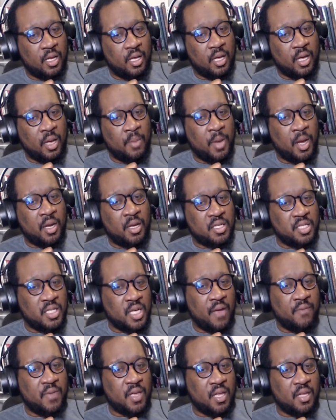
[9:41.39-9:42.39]
America
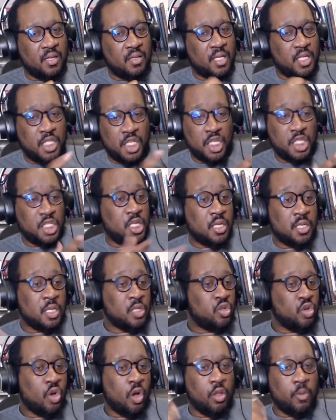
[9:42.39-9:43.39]
Chavez, she could just
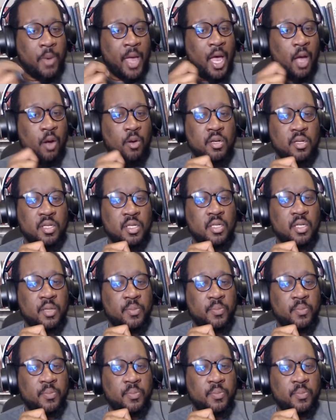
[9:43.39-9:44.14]
control her powers.